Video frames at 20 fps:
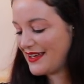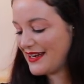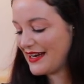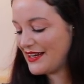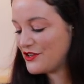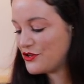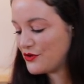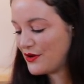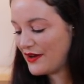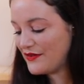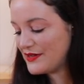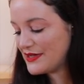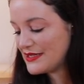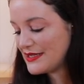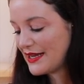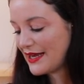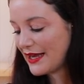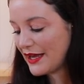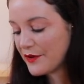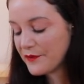And I do have to
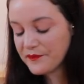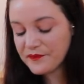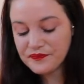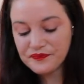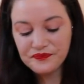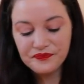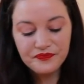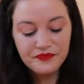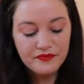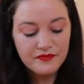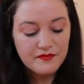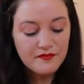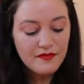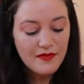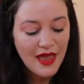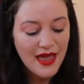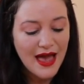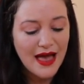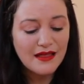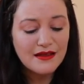say,
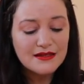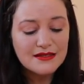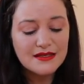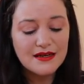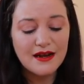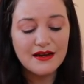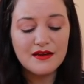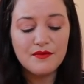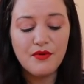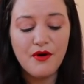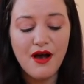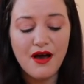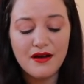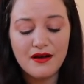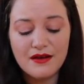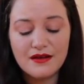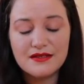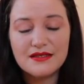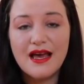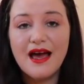Alex and Ani
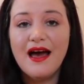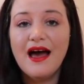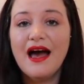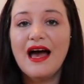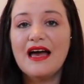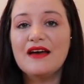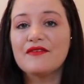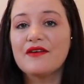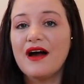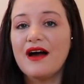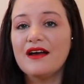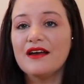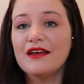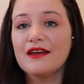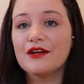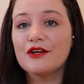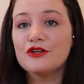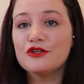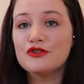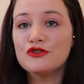products have
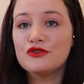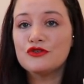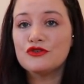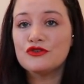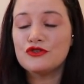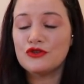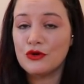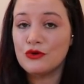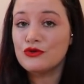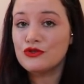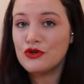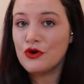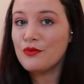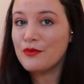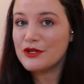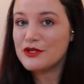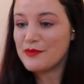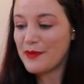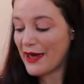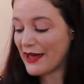gotten so, so
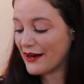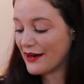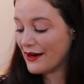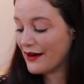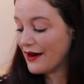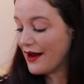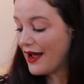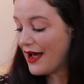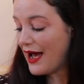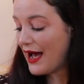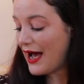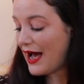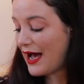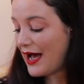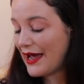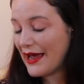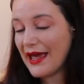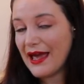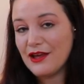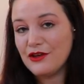much better.
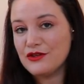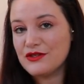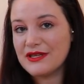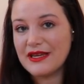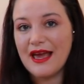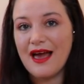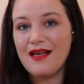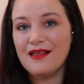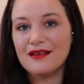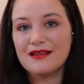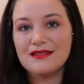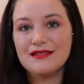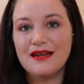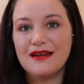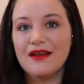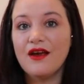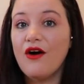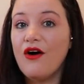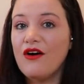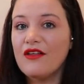I used to get Alex
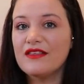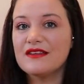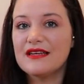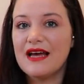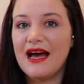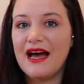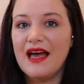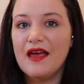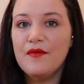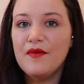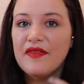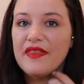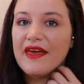and Ani all the time.